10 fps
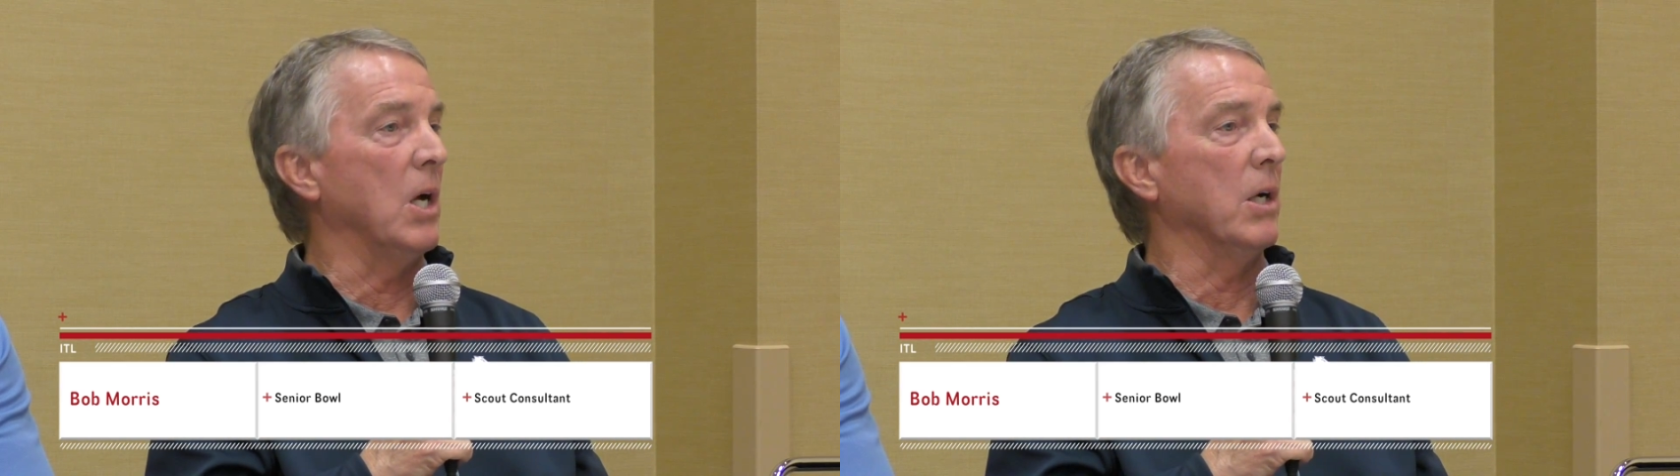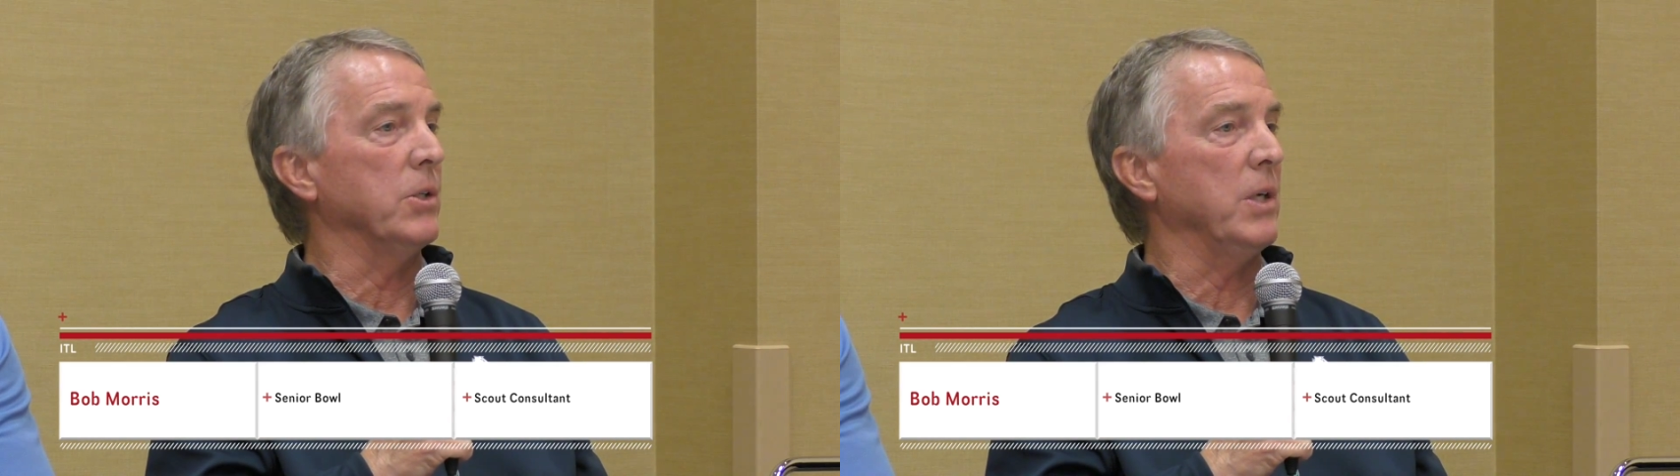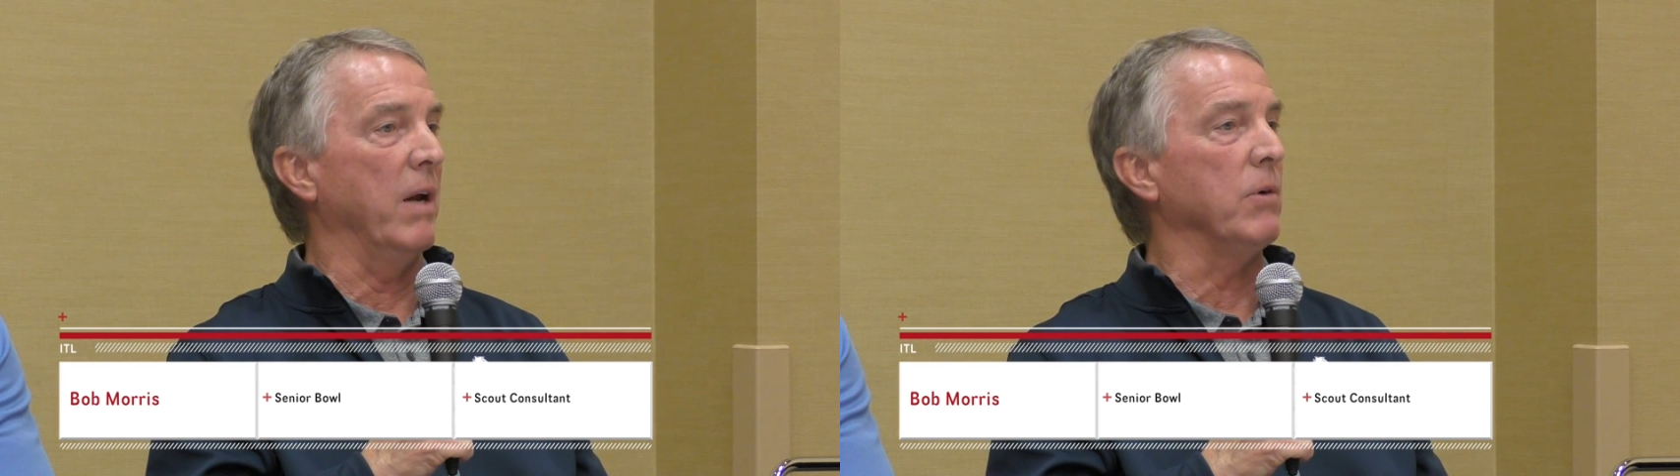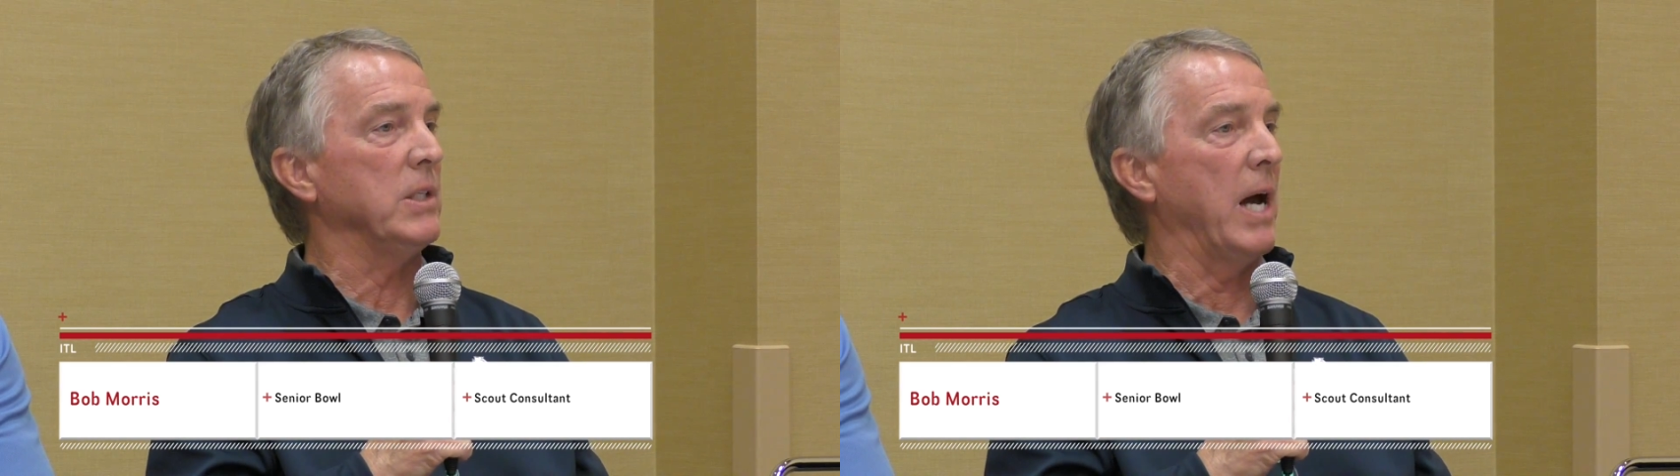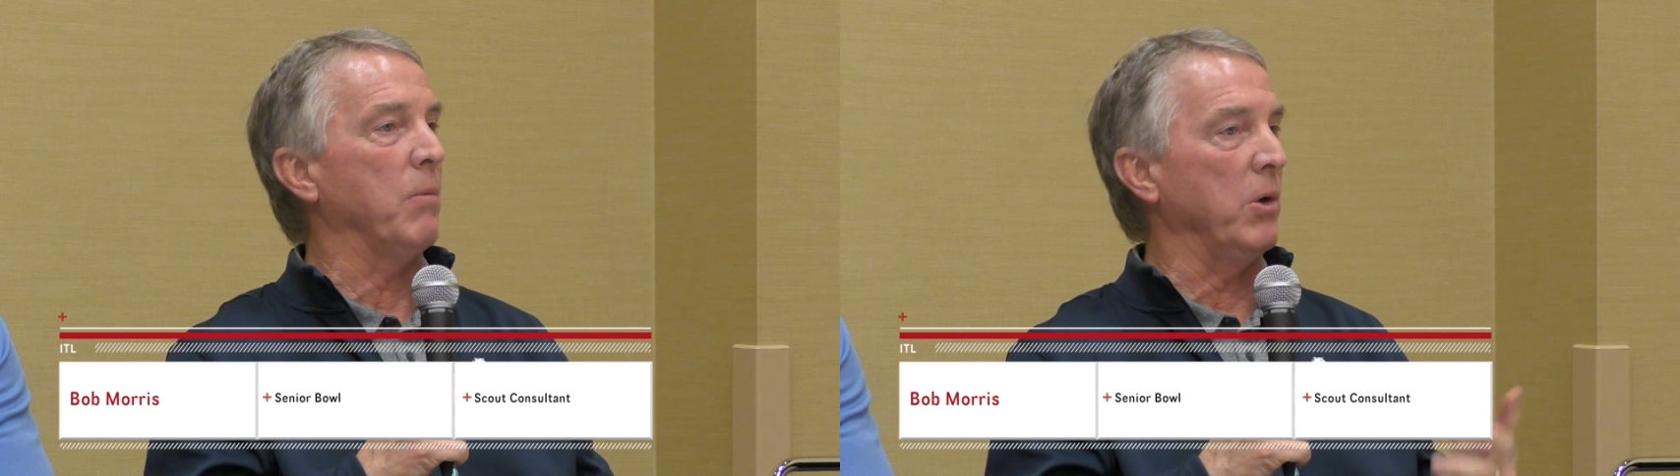lunch every
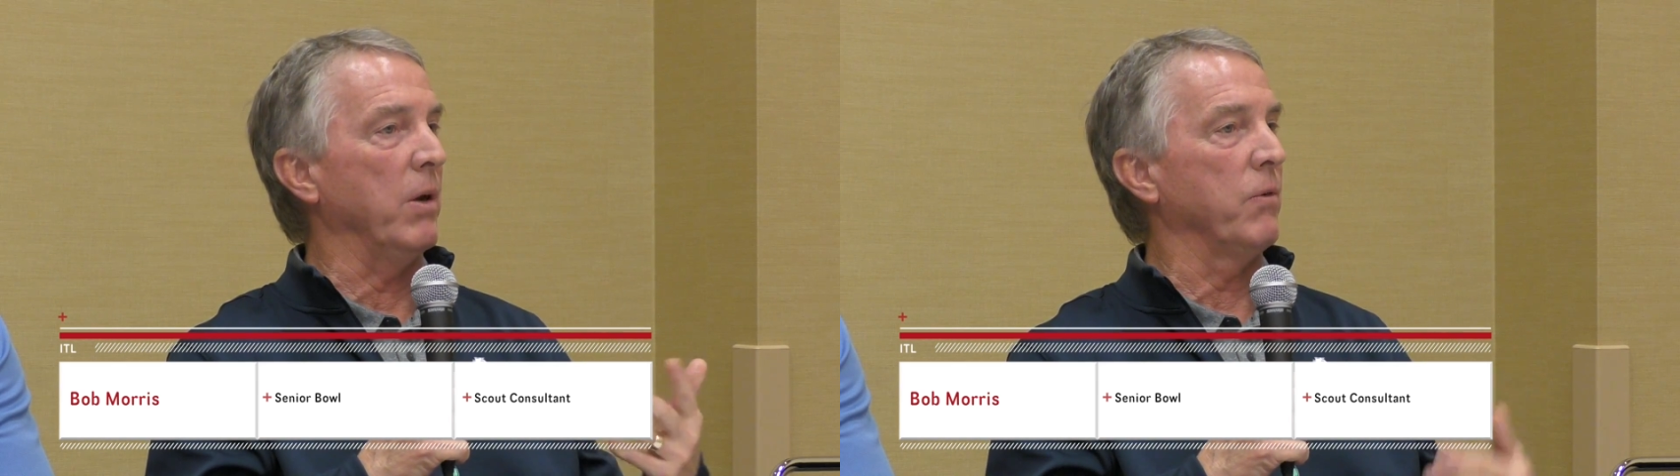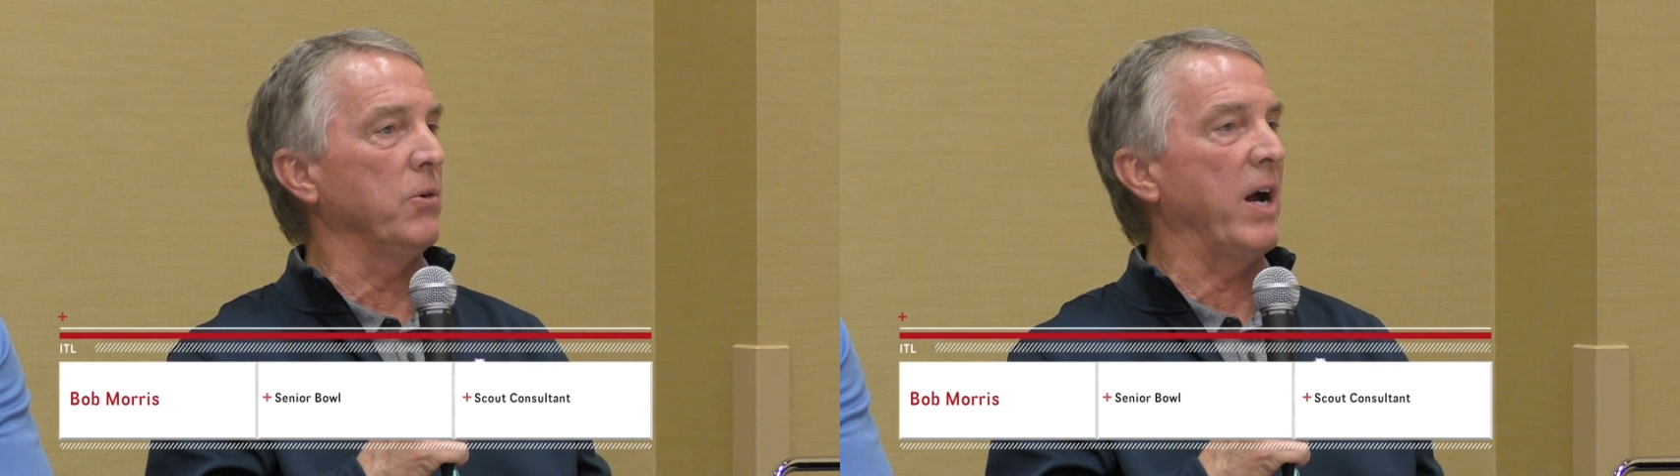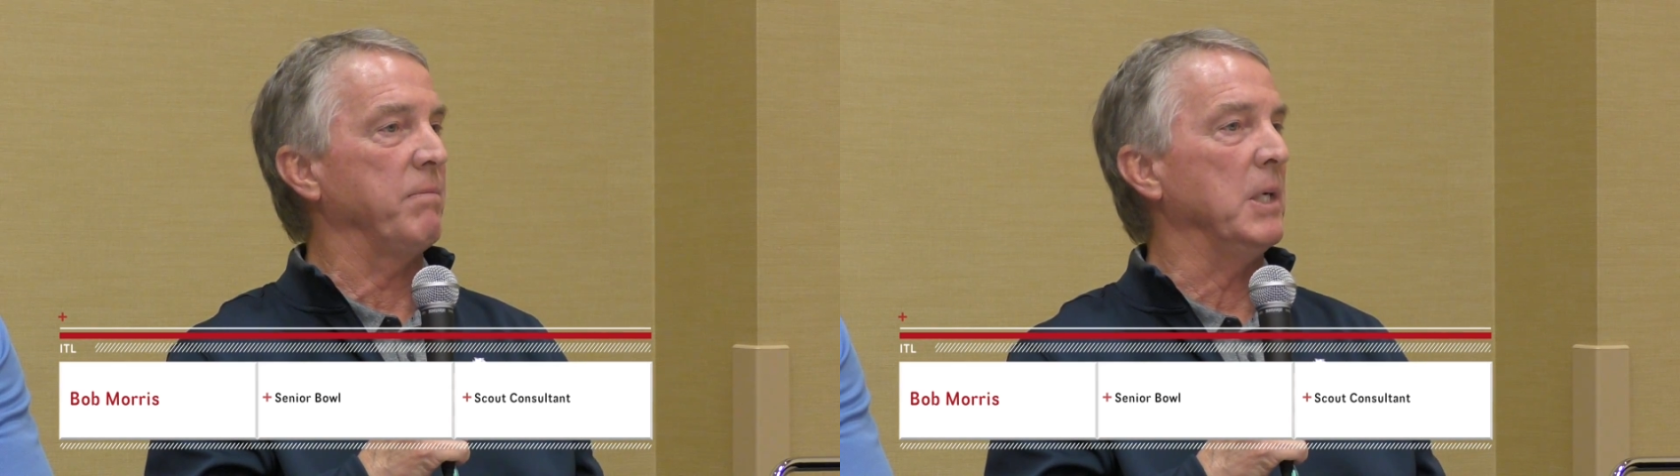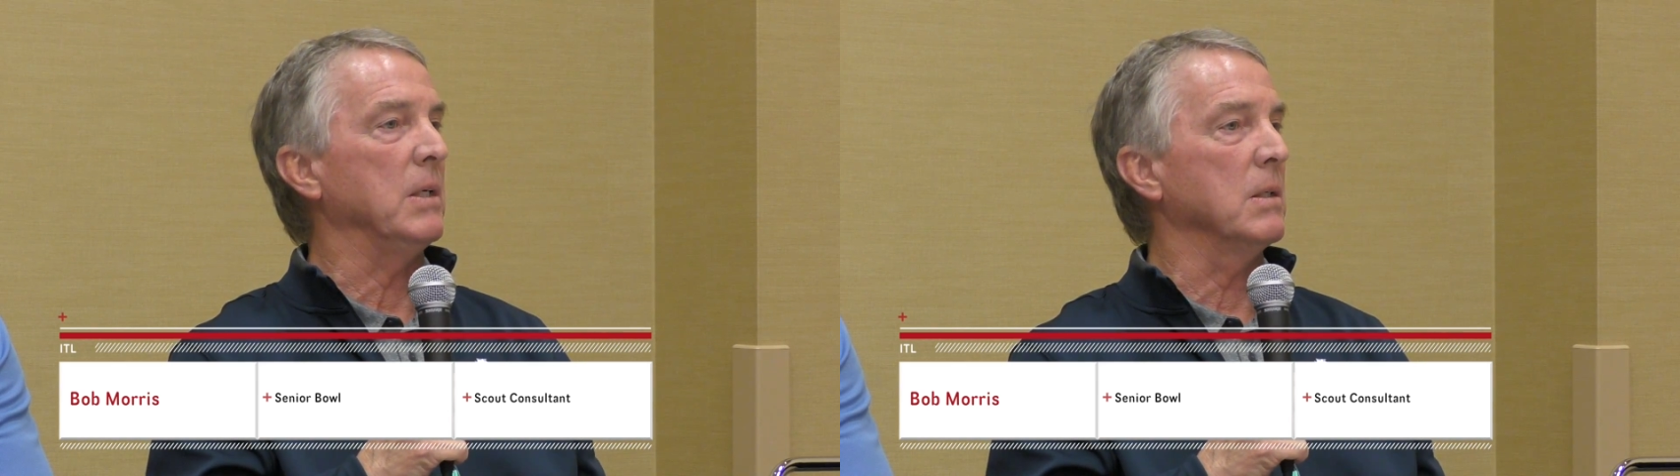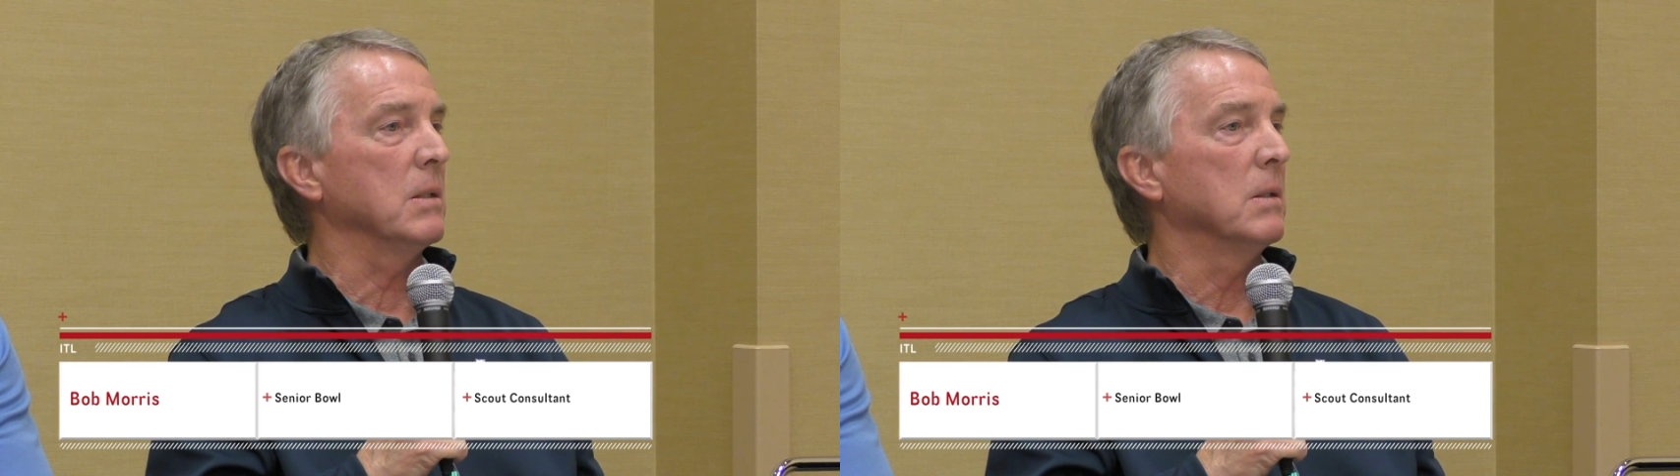time we were there for draft meetings.